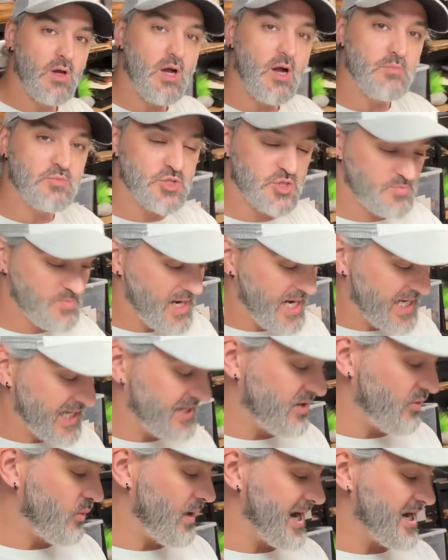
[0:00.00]
I'm just
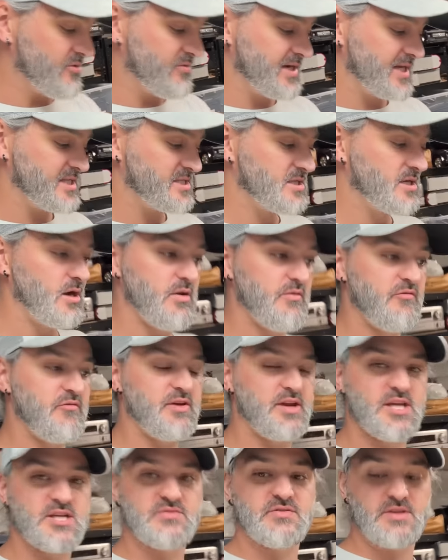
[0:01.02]
packing away, ready to go and
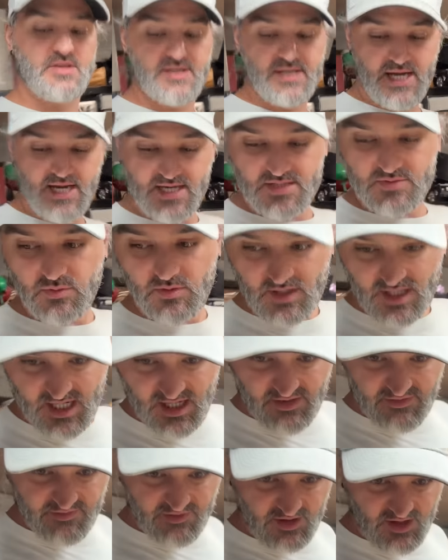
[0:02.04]
finish for the day. It's what,
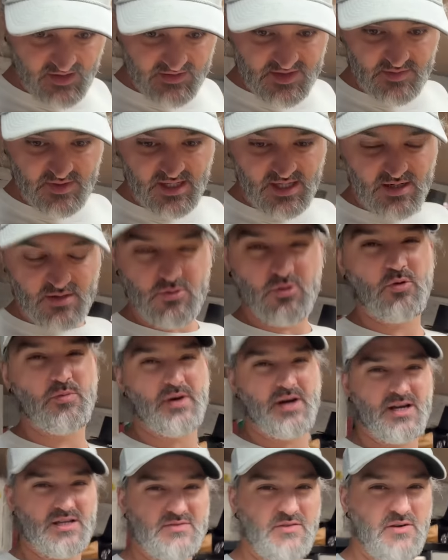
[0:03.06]
5:30, something like that,
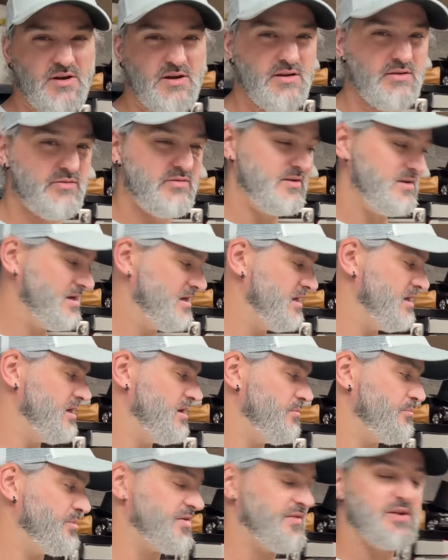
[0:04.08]
5:15.
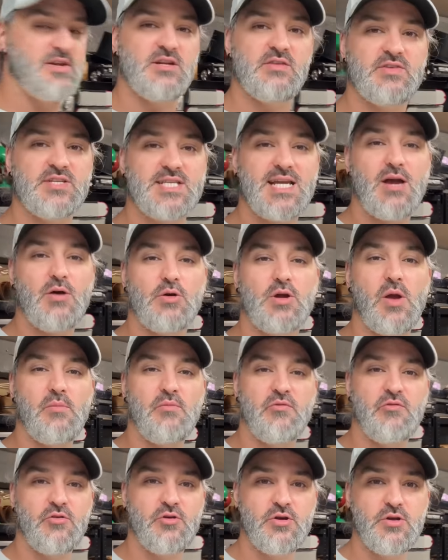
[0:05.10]
But I've had another sale come
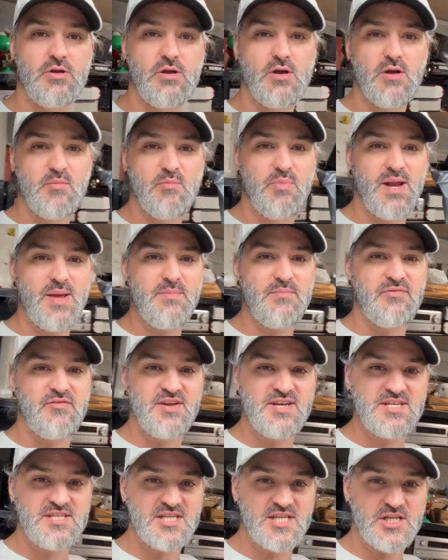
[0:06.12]
through. Blimp
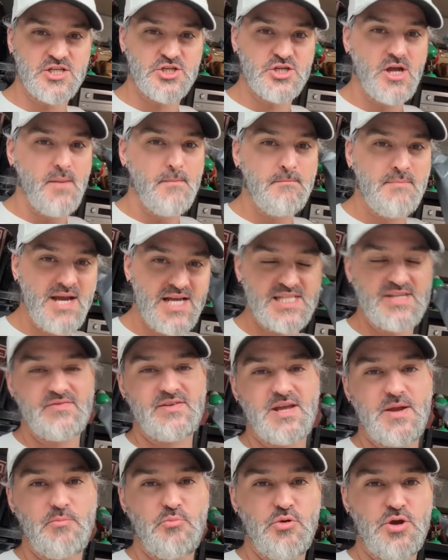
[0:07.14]
Vintage.
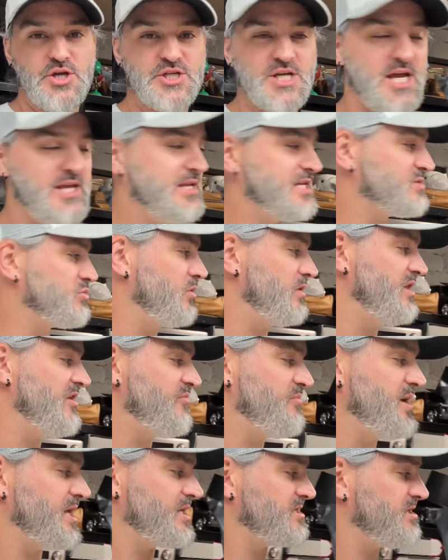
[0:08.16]
Massively appreciate this one. They've
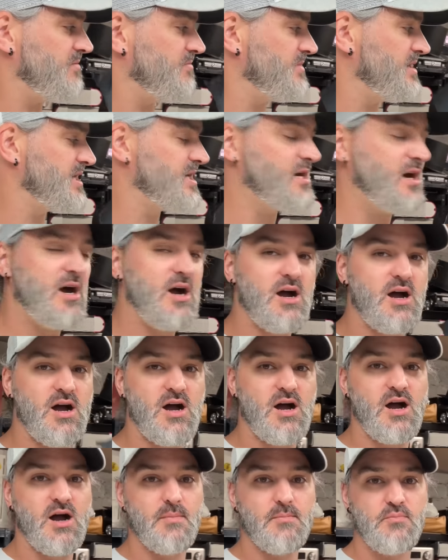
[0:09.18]
picked up the
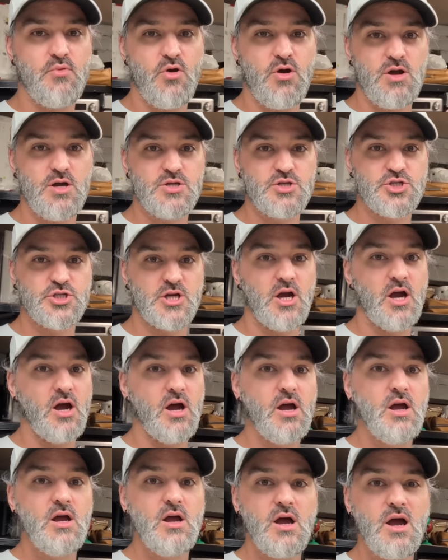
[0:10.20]
Carhartt Brian shirt.
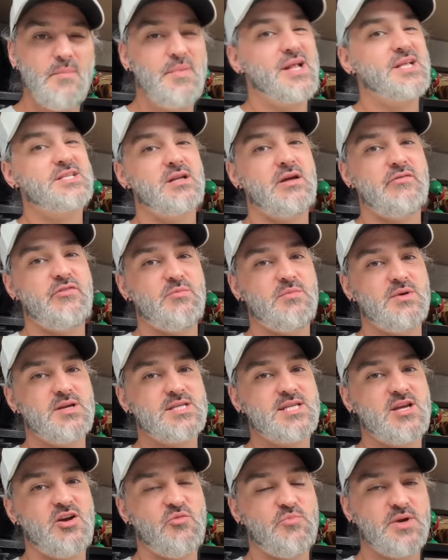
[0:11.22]
Picked it up for
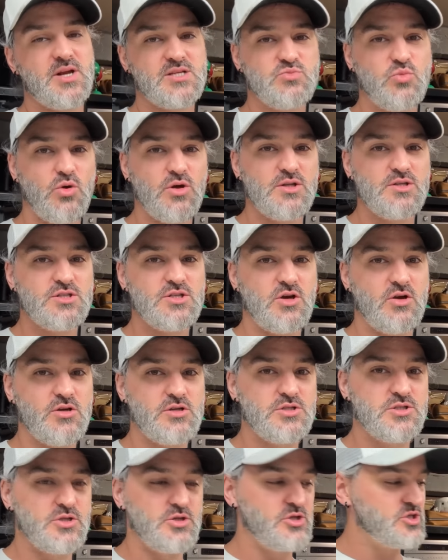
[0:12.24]
myself, but it's one size
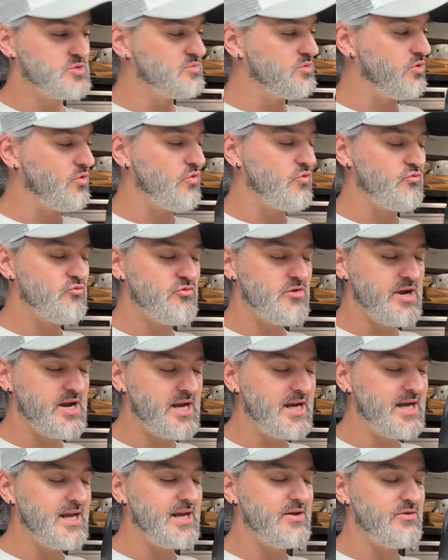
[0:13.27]
too small.
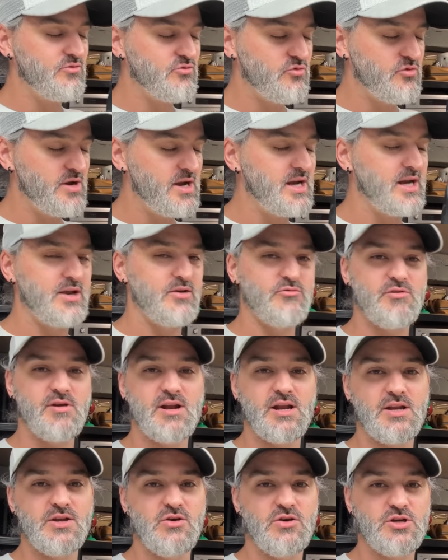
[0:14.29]
Really, really,
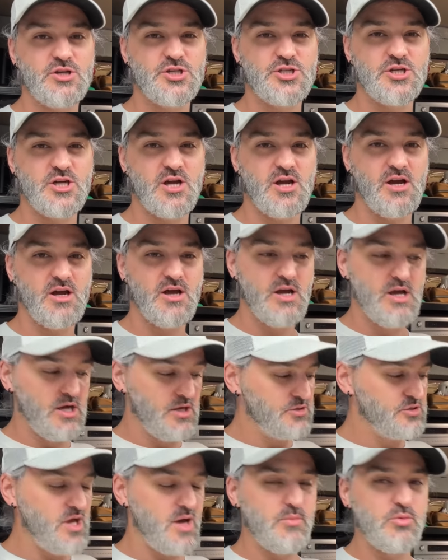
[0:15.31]
really nice shirt.
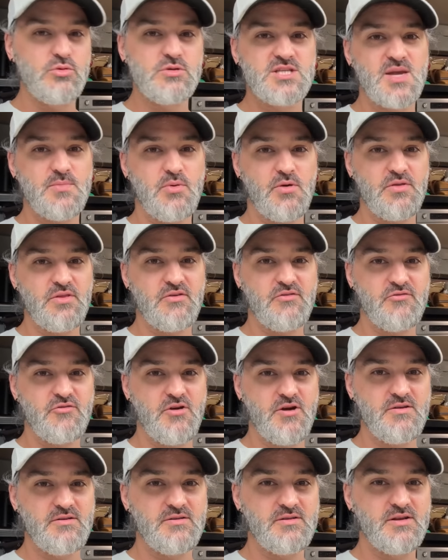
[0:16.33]
Double zip on the
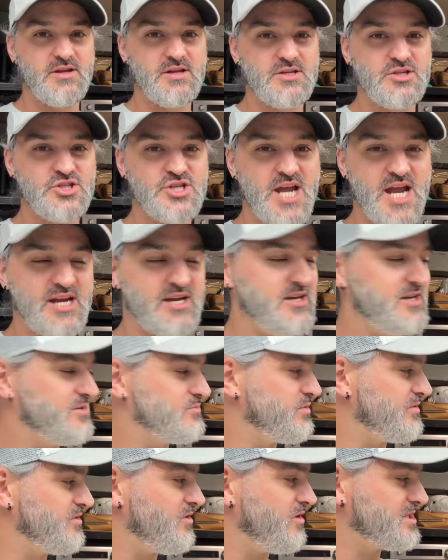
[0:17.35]
front. Checkered
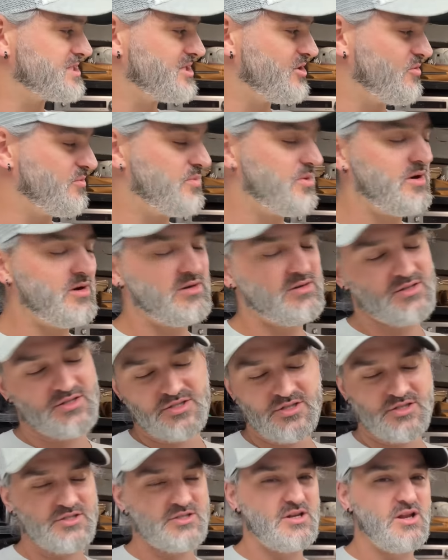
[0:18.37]
with nice little... Oh, it's
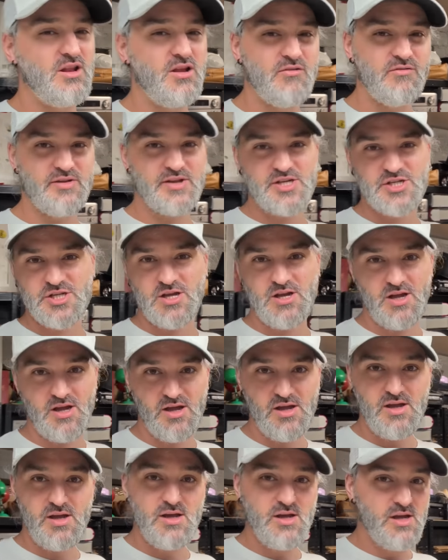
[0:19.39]
just a lovely shirt.
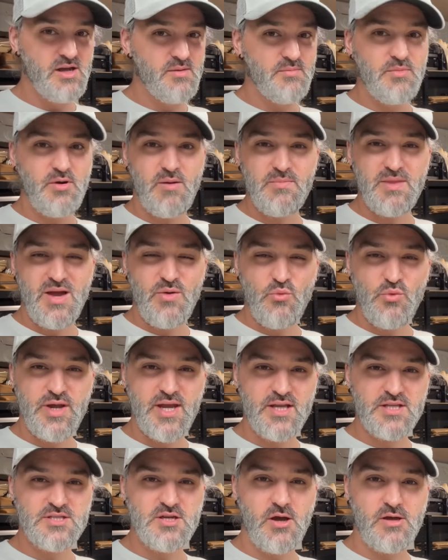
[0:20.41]
But on that
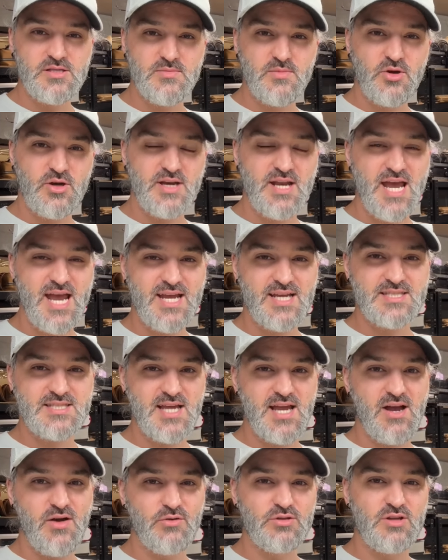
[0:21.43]
weird size, I'm not an
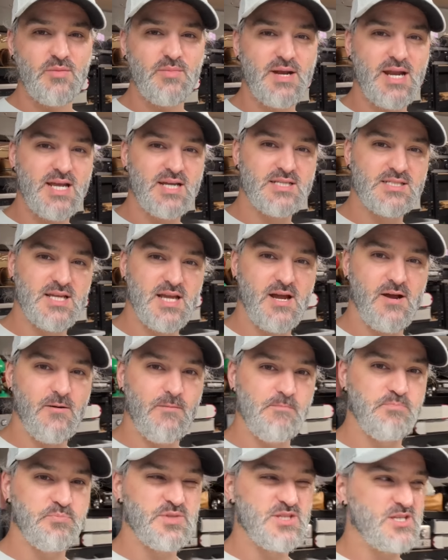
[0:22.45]
XL, double XL.
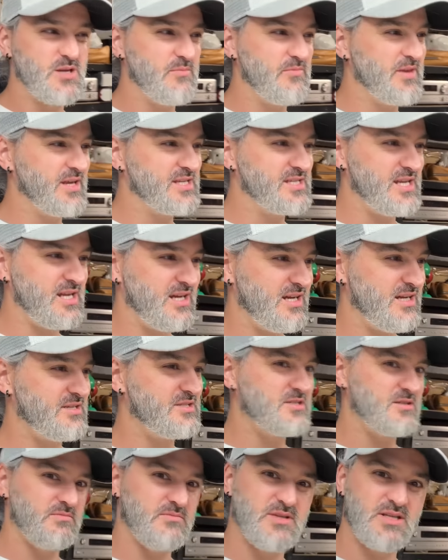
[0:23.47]
Some things are large,
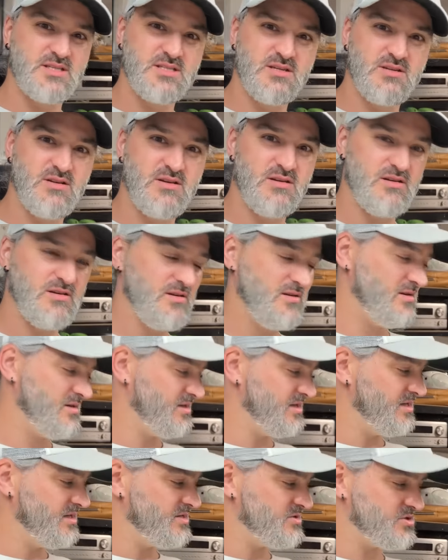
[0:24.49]
some things are not.
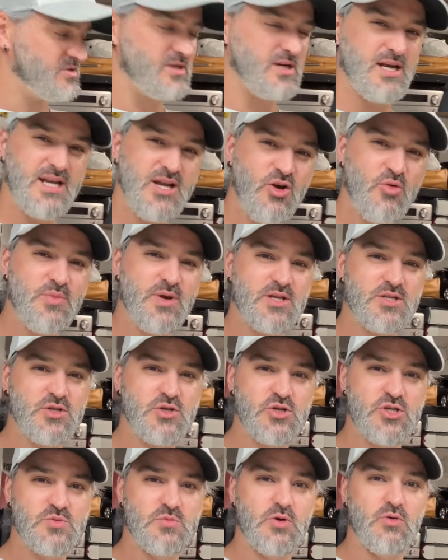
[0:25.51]
Just a little bit
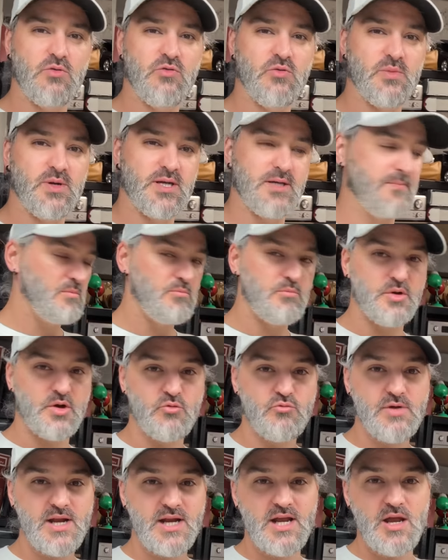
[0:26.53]
too small for me. But I
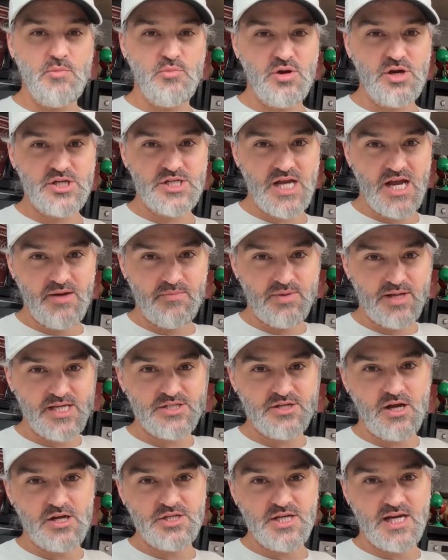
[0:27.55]
really appreciate it. Please
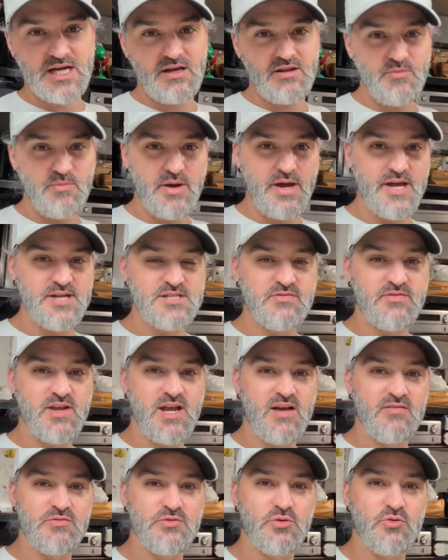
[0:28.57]
go check out the page if you
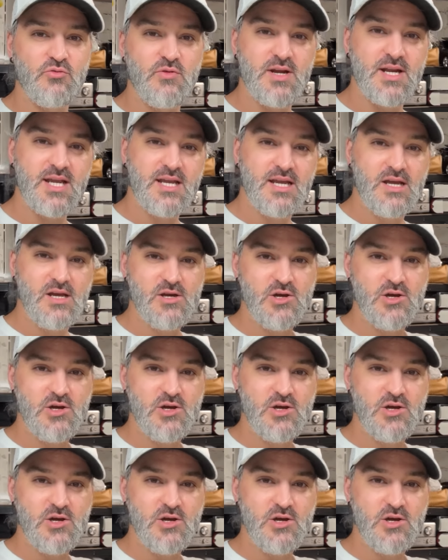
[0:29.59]
haven't already.